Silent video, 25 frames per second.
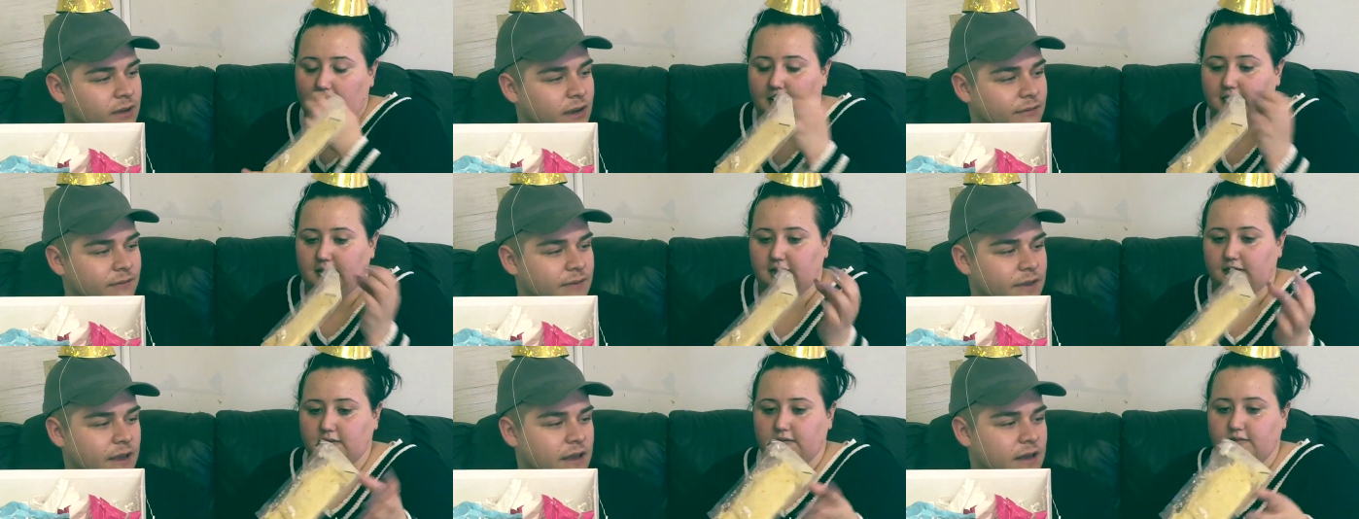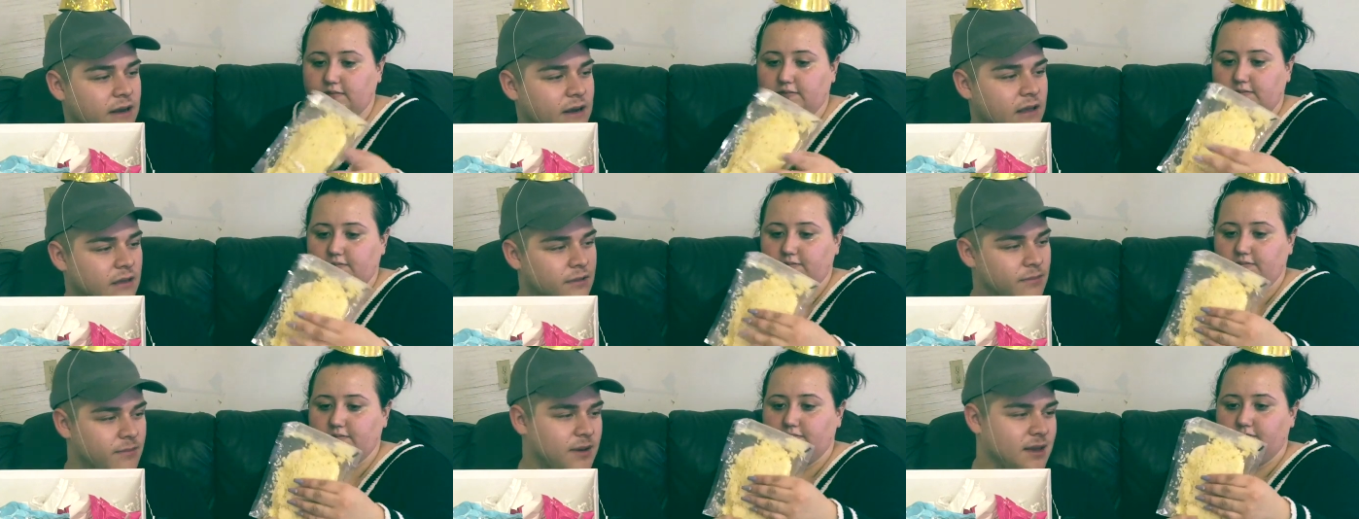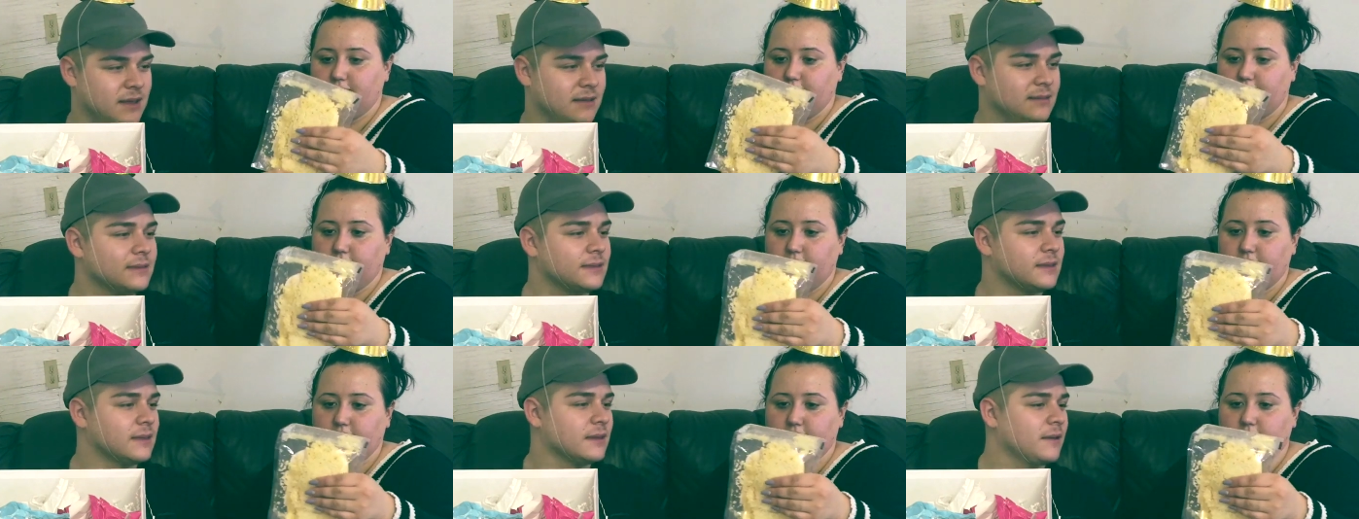Speaker 1: we have like another
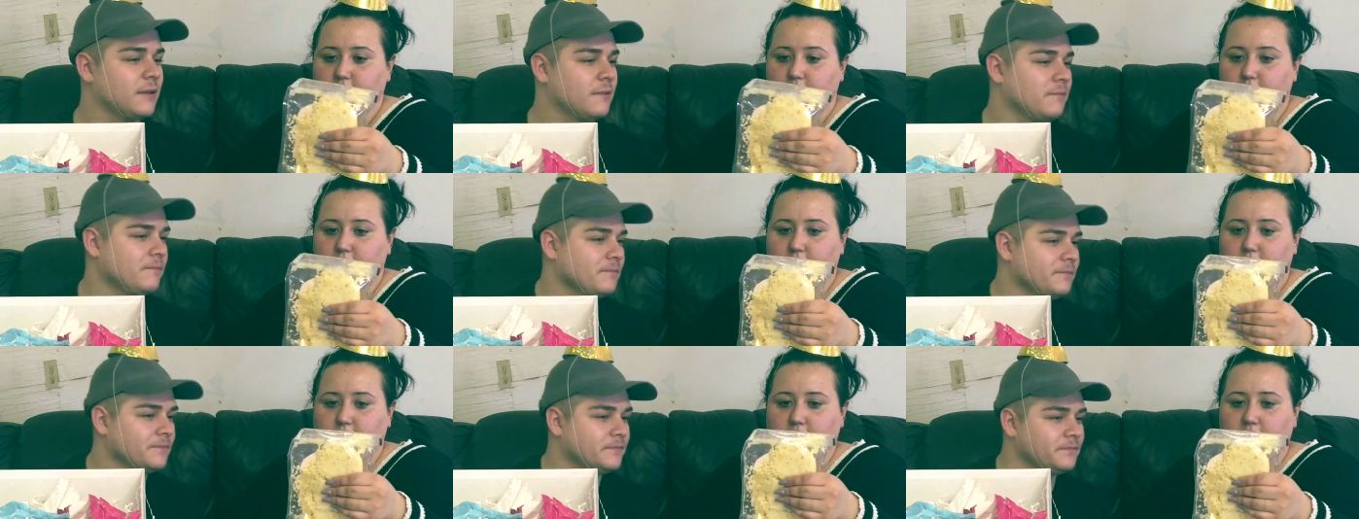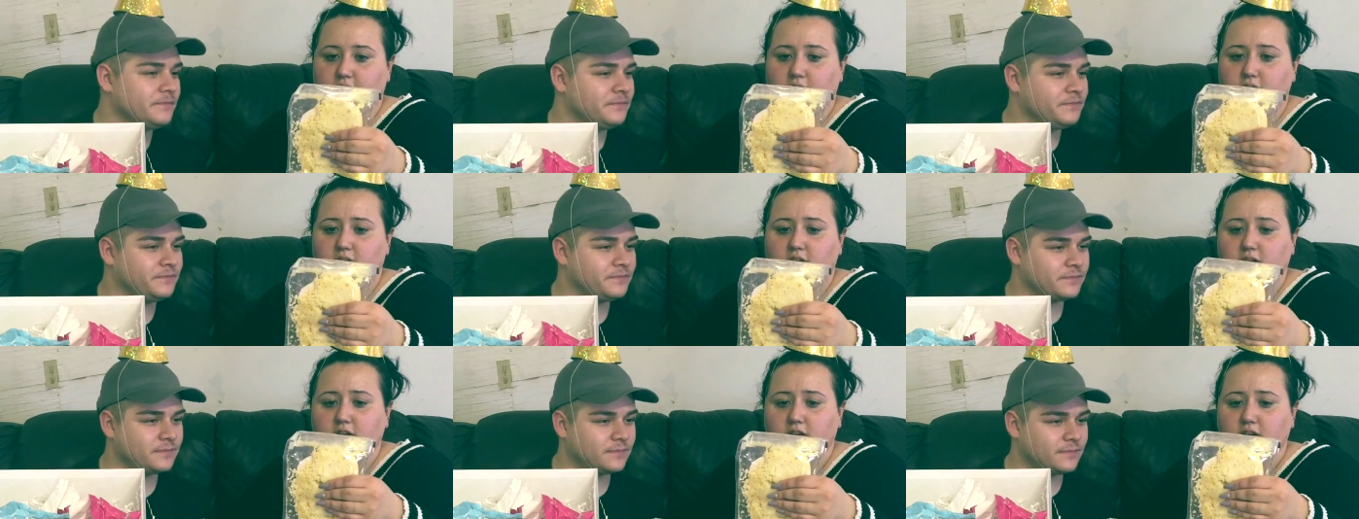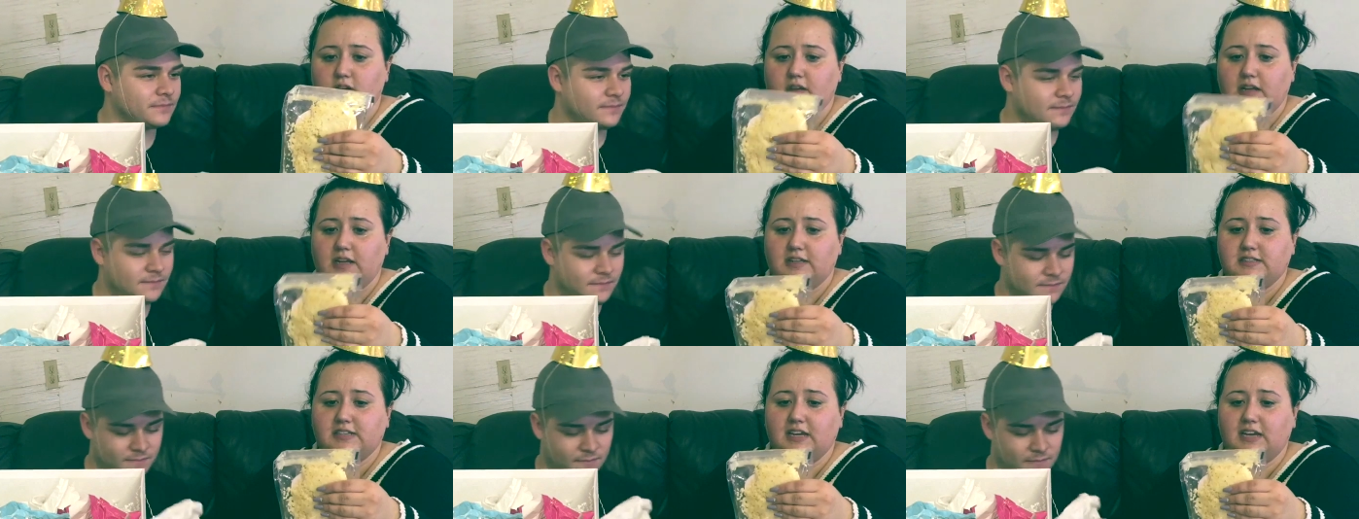month.
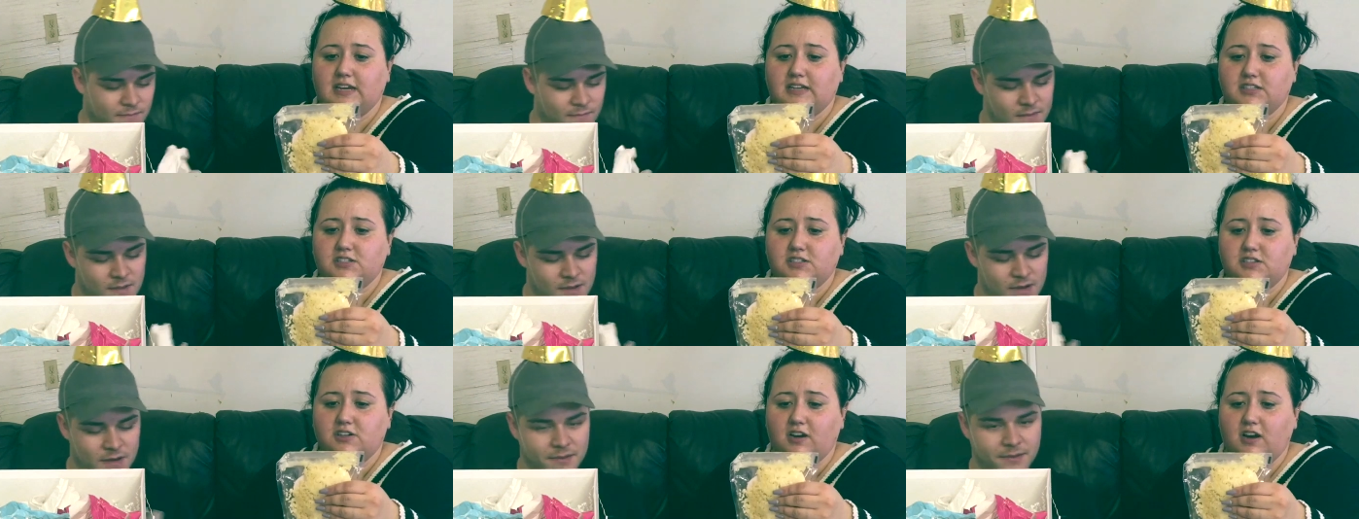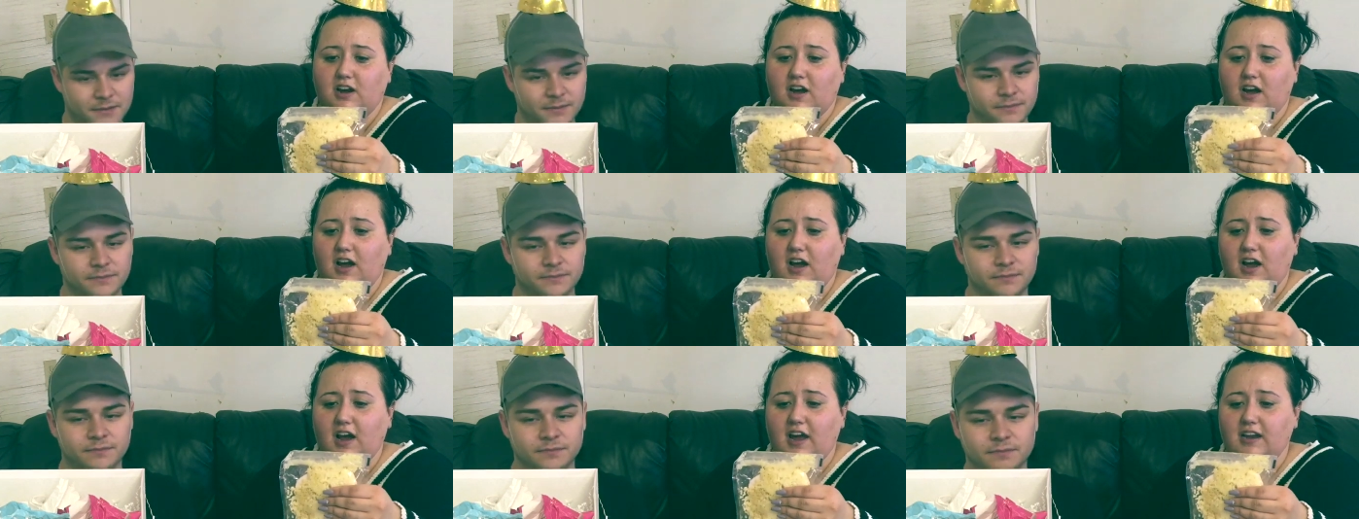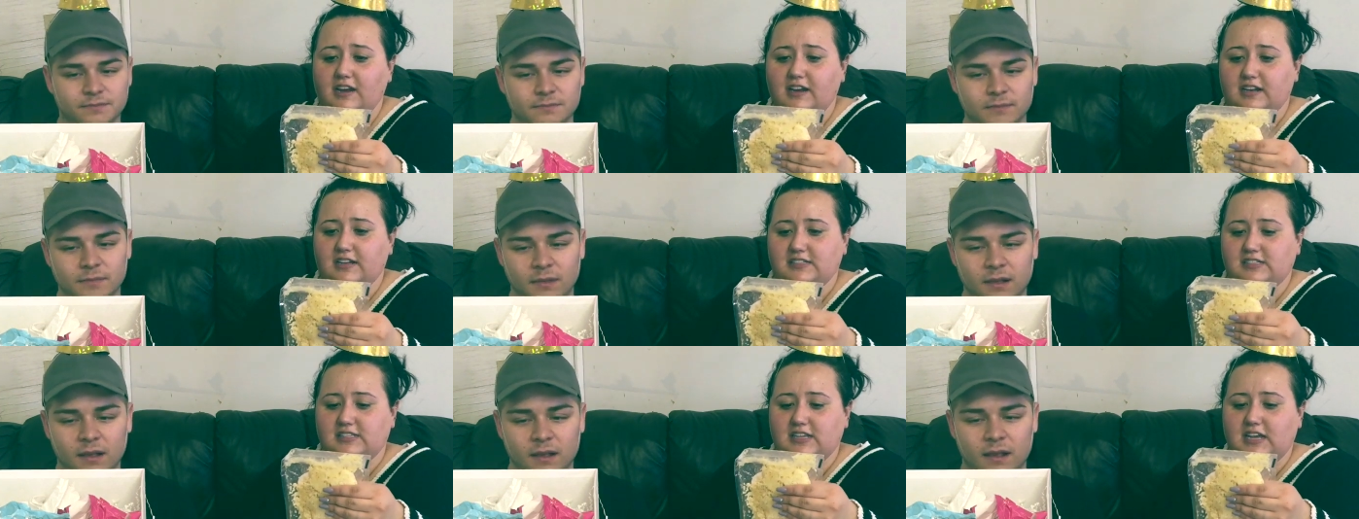
Speaker 2: It's extra hot
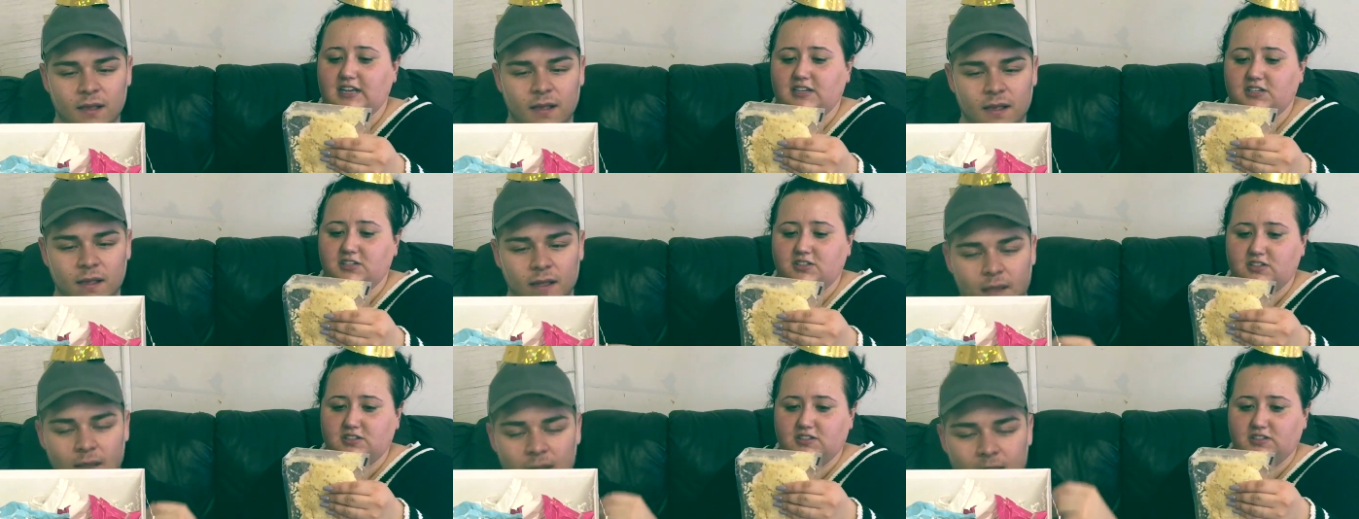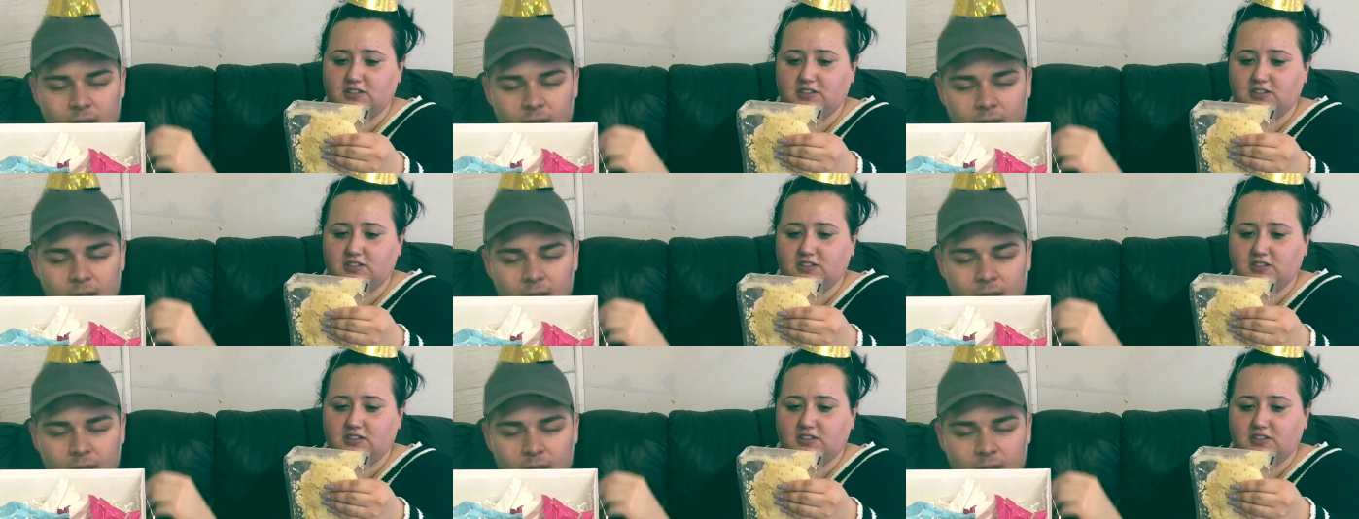and it's extra